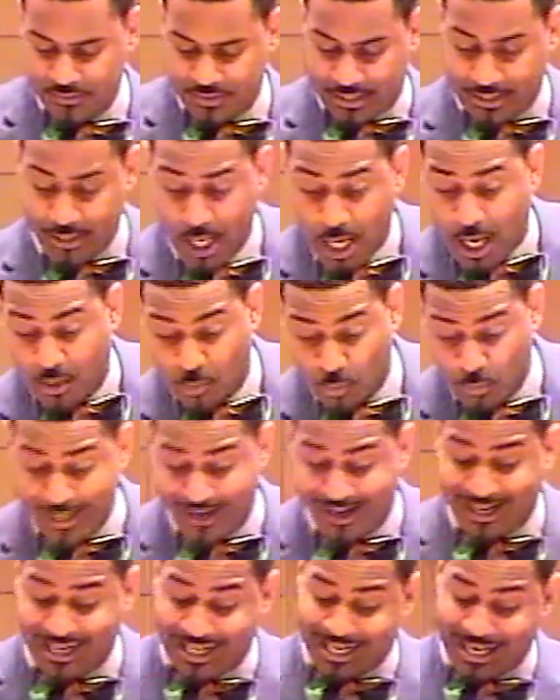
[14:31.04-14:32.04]
and, and we
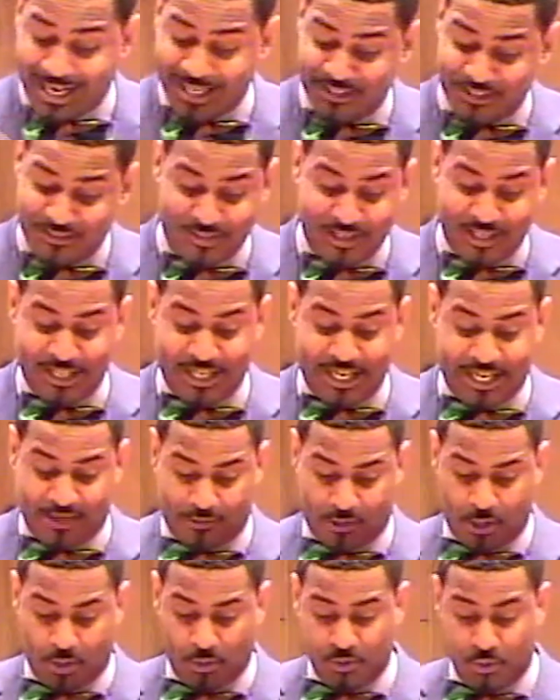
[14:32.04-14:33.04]
are less than
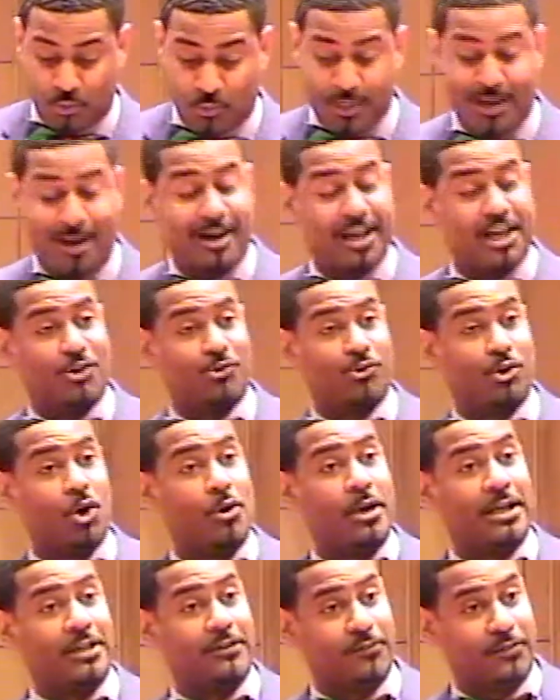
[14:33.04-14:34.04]
heroes. We are
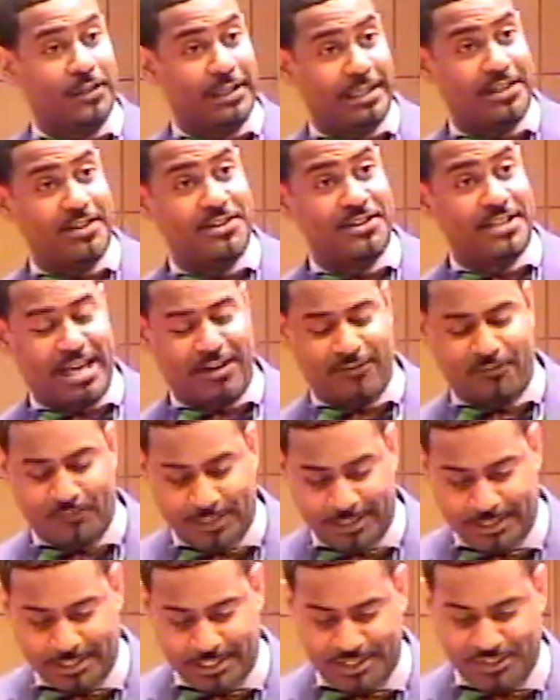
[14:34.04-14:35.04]
heroic villains and
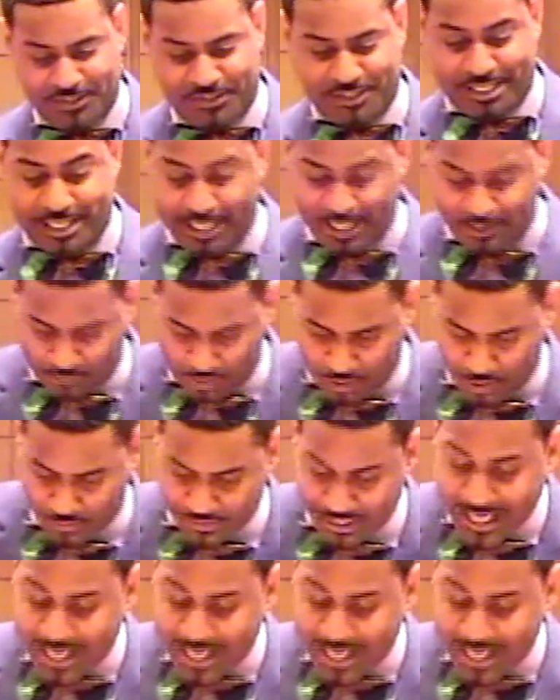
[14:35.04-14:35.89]
villainous heroes.